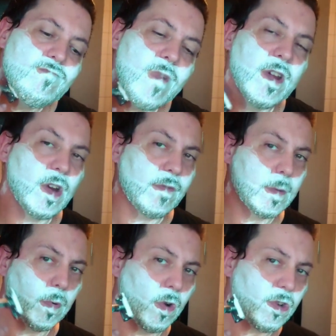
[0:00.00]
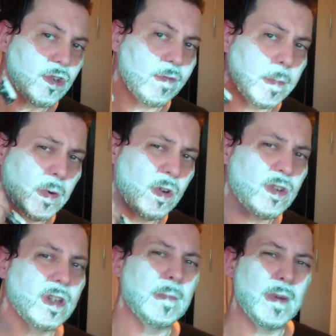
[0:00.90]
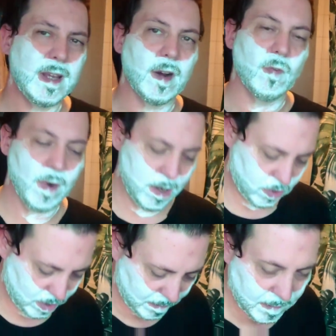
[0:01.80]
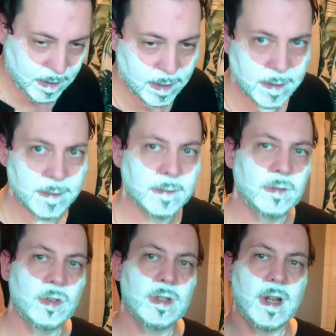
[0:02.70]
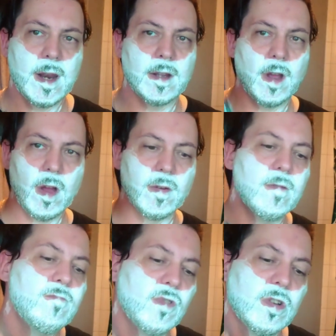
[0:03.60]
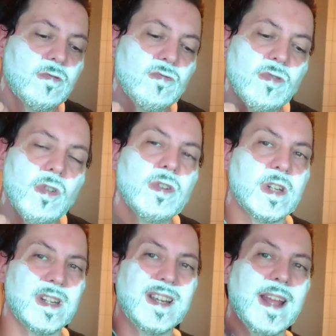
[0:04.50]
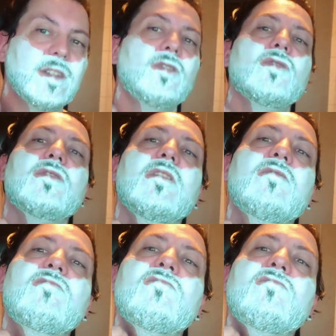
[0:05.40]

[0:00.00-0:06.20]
You don't have to push. If you push, you may get a rash. Just let it go. Just as long as it's against your skin.